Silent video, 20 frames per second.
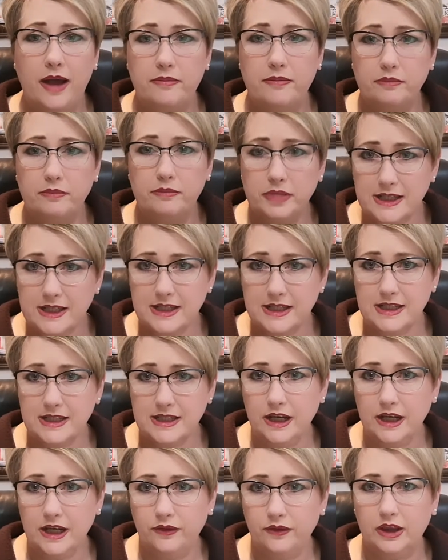business
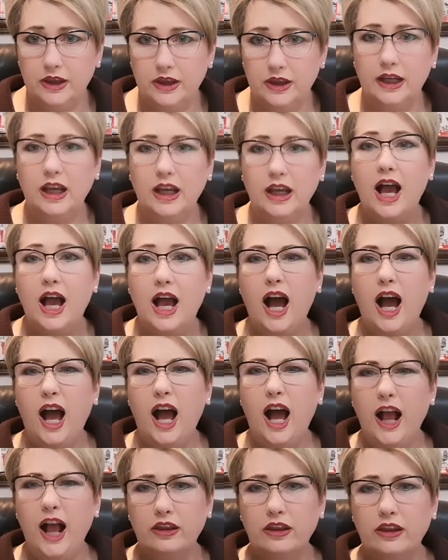and everything,
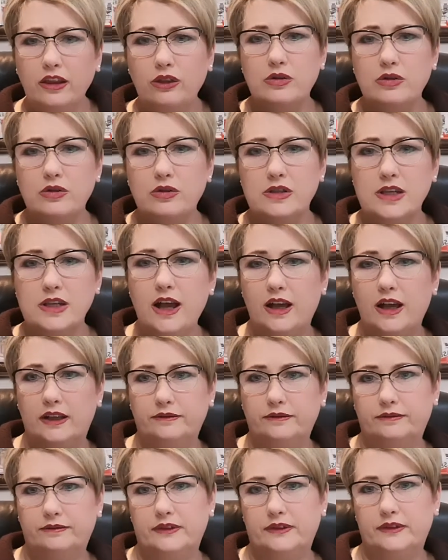I thought,
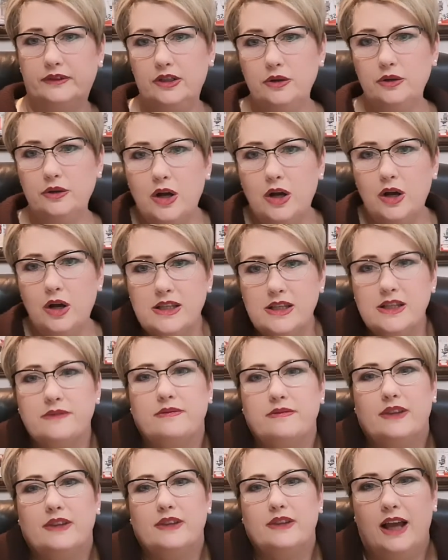you know what,
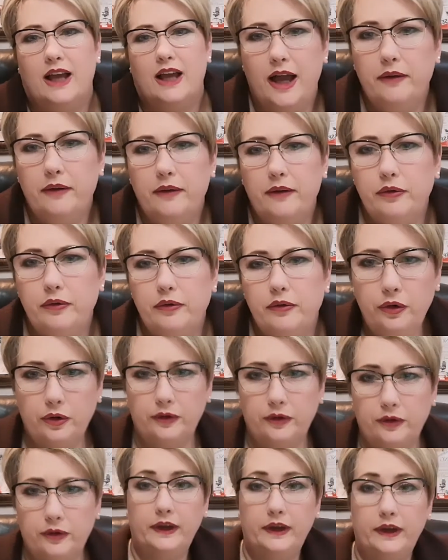I'm
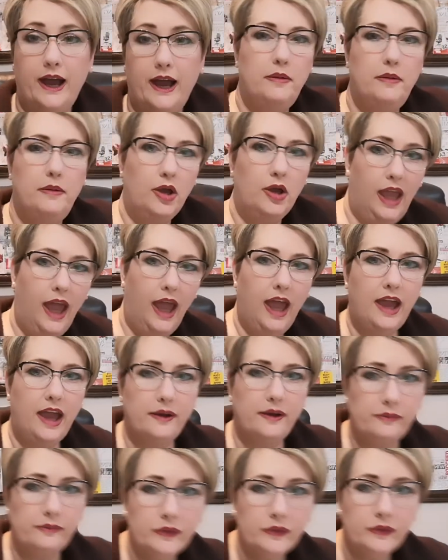cool, I'm
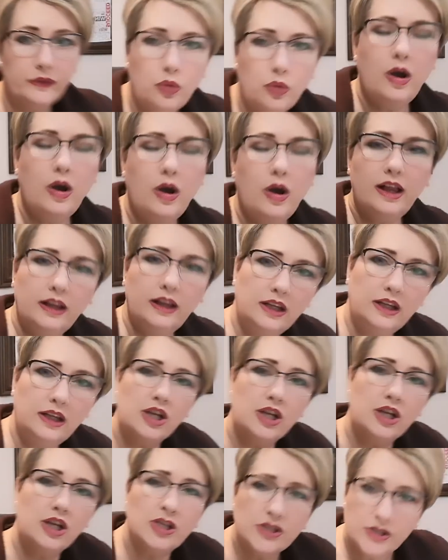okay. Well,
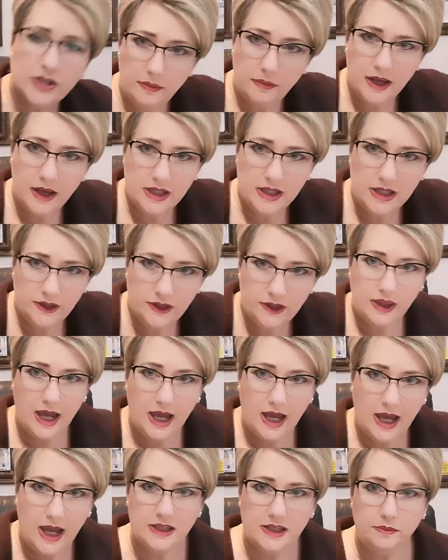so much for
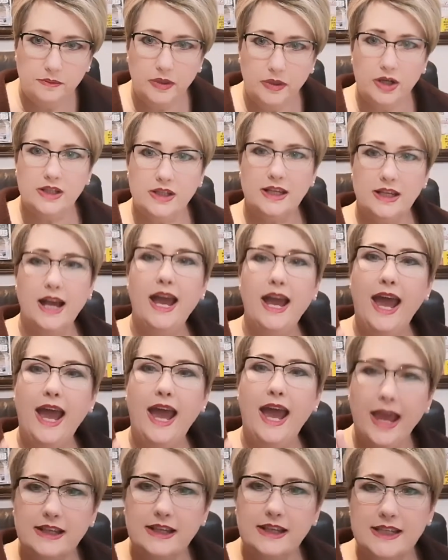that, because I
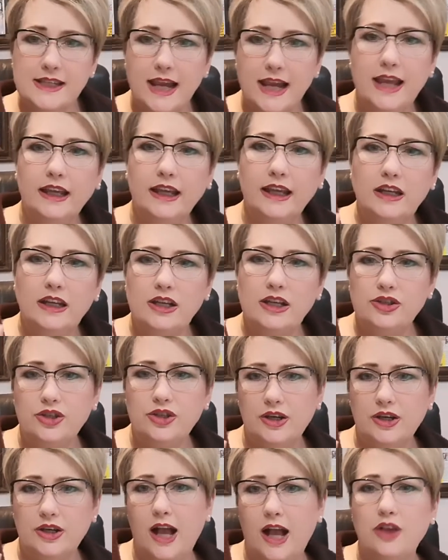hadn't taken
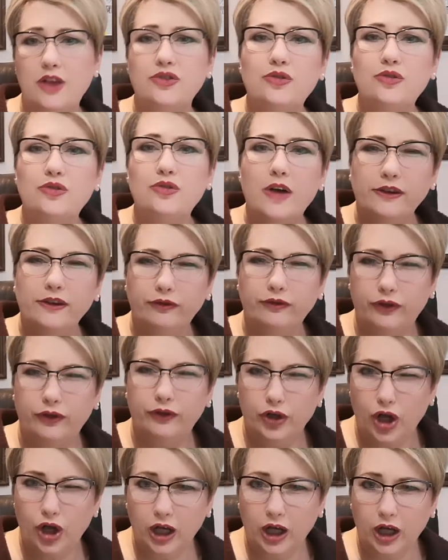into account, or I'd
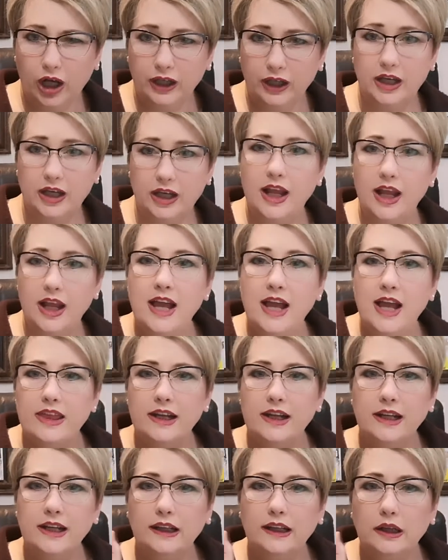forgotten
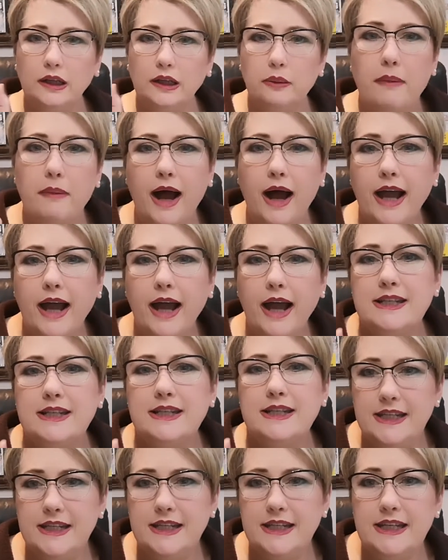the little minor
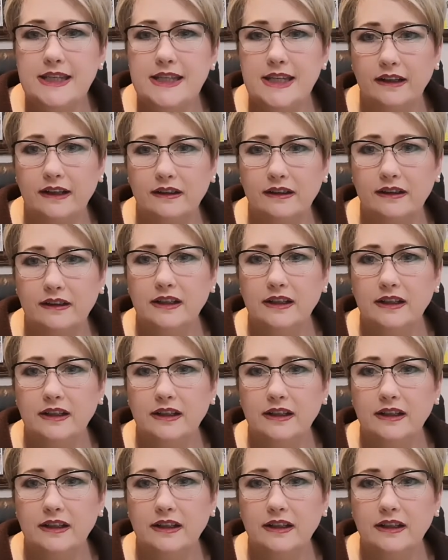detail